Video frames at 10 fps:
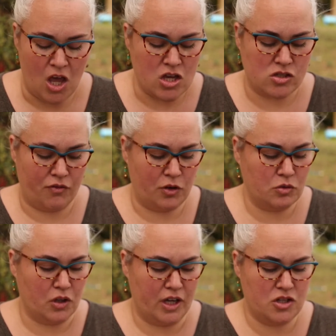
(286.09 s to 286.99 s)
So if
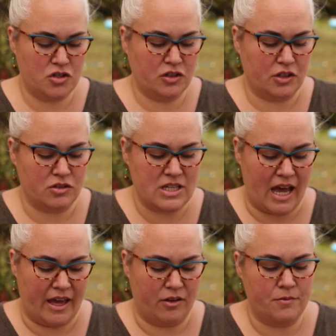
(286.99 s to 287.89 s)
you look at your little
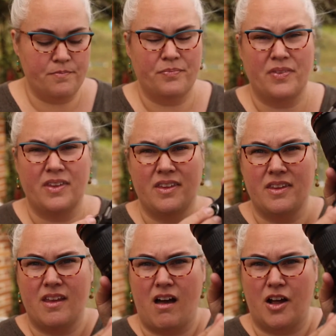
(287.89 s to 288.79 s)
dial
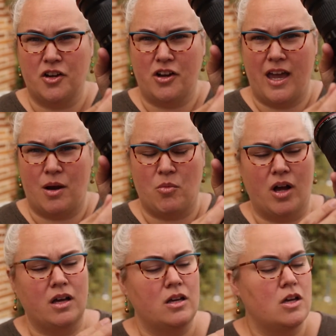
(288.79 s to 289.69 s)
on your
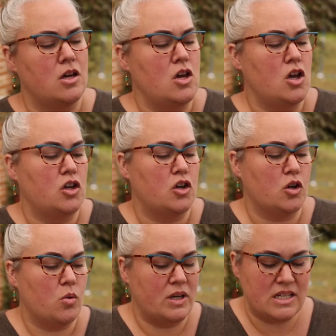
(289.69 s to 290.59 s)
camera, you're
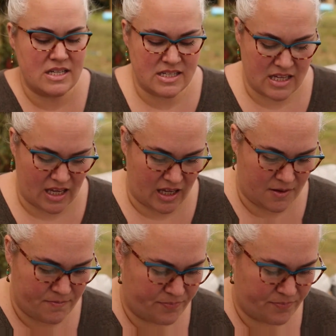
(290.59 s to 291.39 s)
going to see,